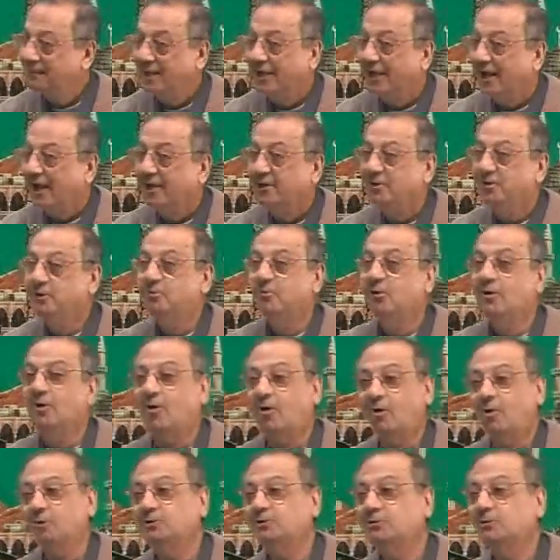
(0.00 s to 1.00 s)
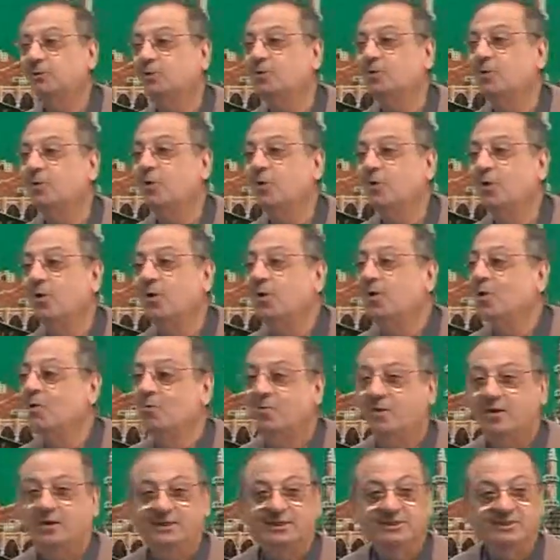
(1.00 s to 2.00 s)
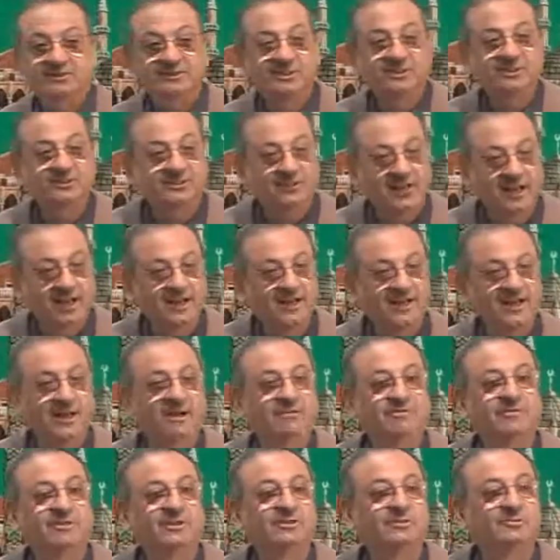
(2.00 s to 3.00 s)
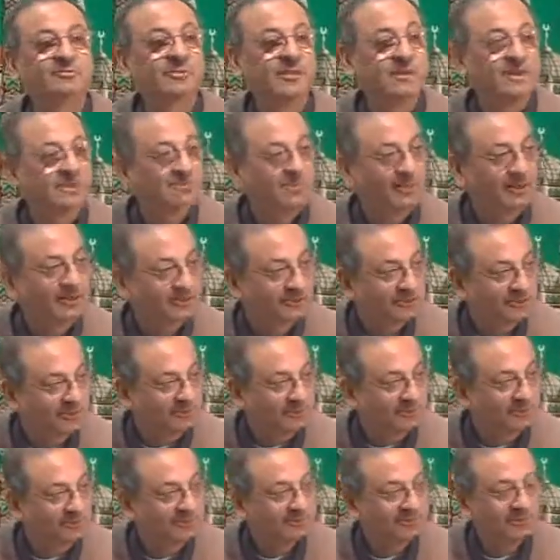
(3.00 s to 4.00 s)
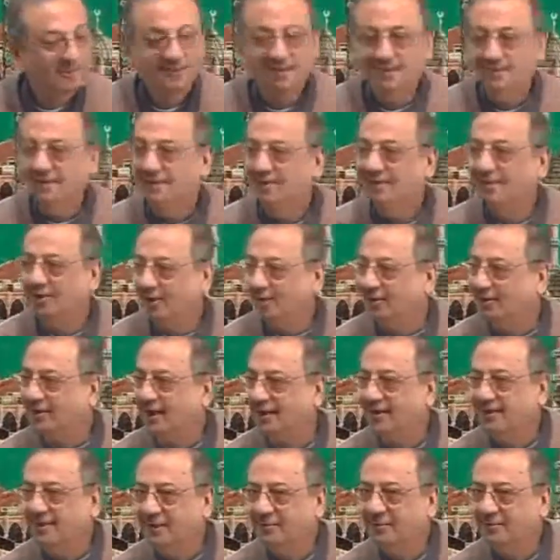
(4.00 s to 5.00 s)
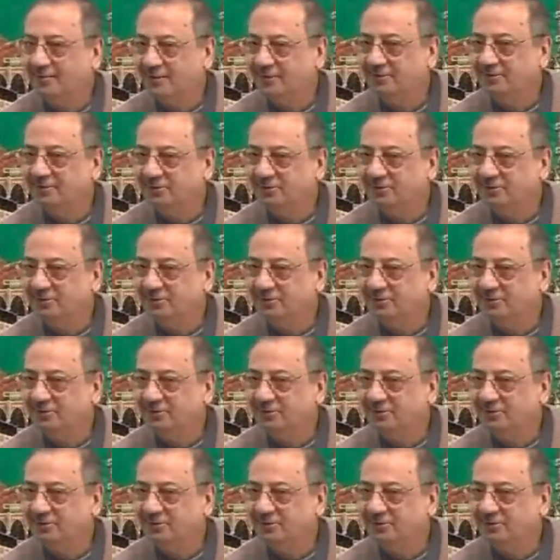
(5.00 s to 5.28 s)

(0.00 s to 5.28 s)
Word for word: And you will also know what is the sign of its being Mansub. Got the idea, brothers and